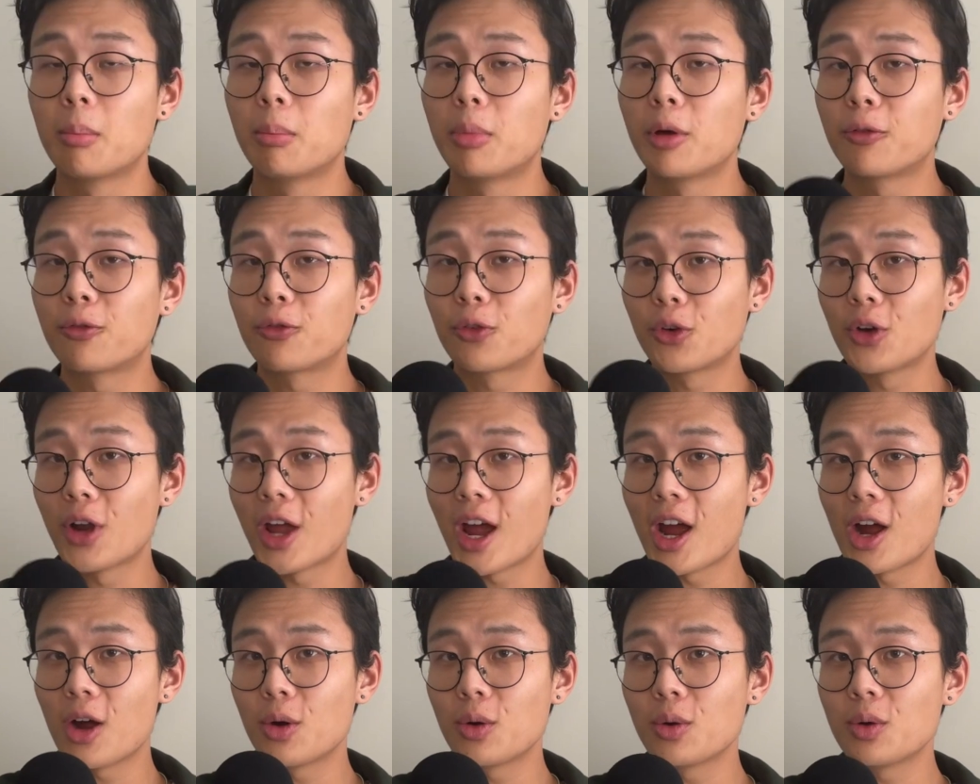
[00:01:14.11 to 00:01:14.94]
But for
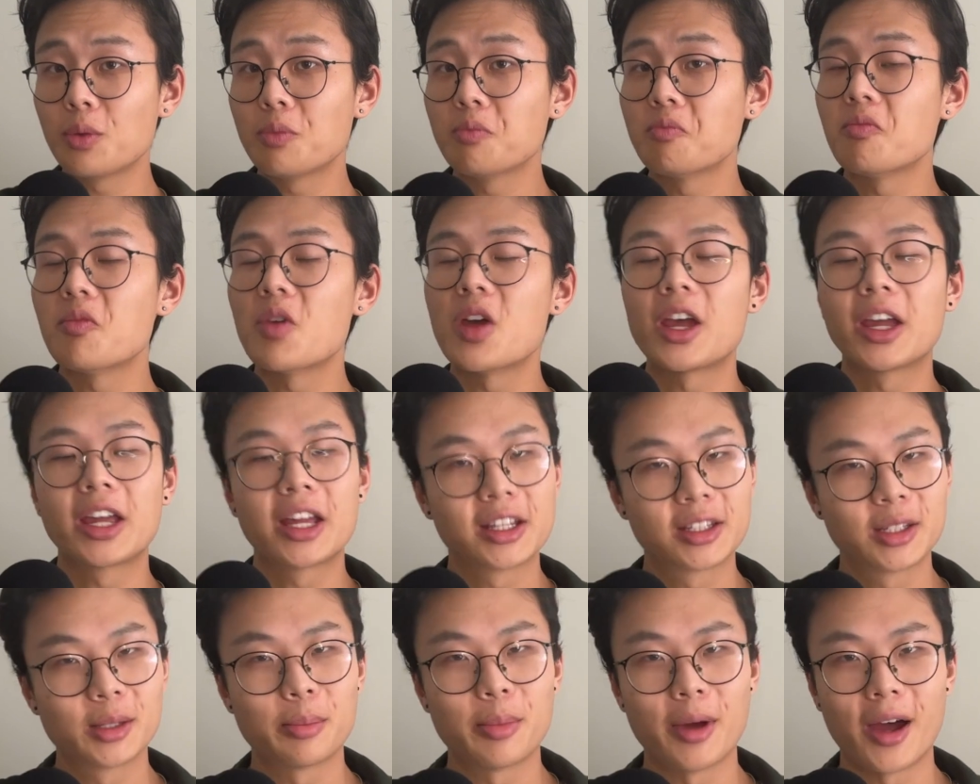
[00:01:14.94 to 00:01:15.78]
now, it
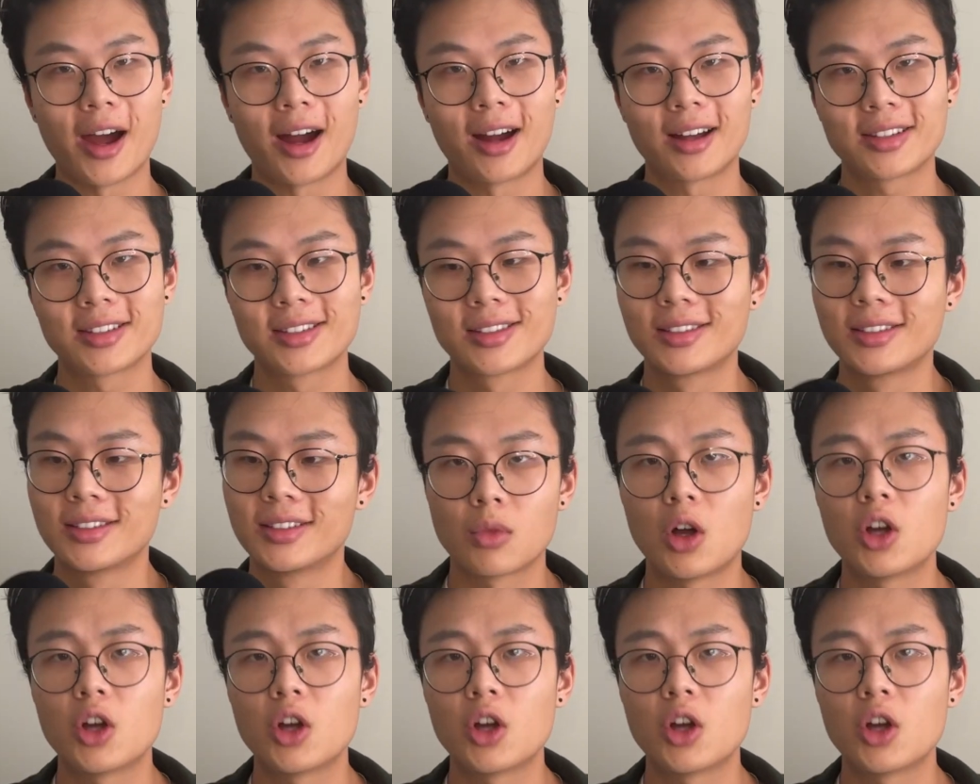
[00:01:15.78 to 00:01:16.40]
gets a pass.